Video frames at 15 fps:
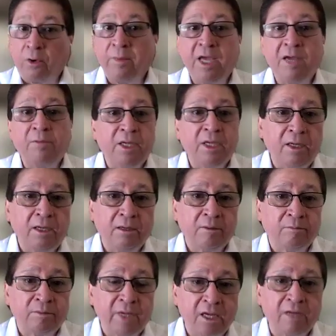Or
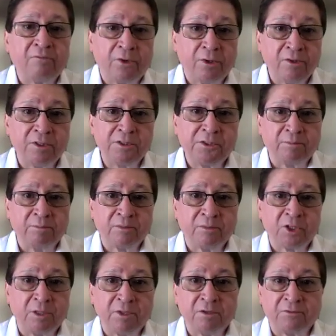maybe N for
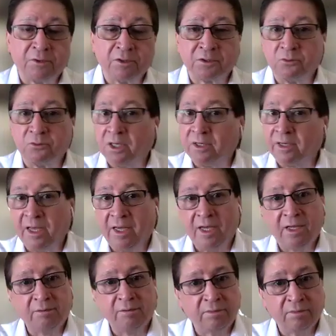nurturing could be the first one,
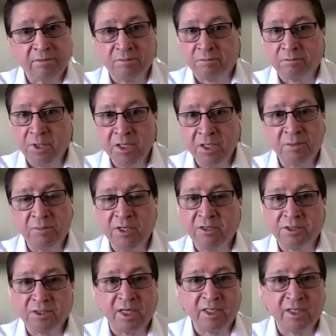and B
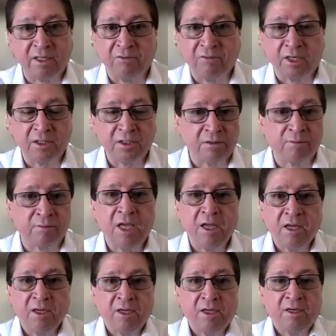could be your second
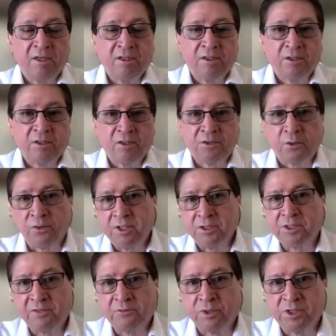value.
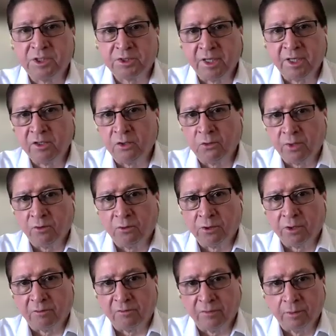So in this case, we're just going to
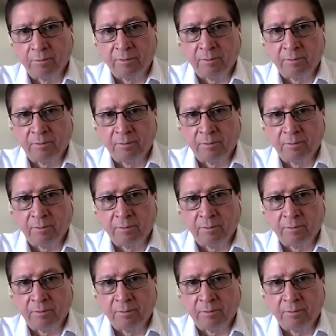go in order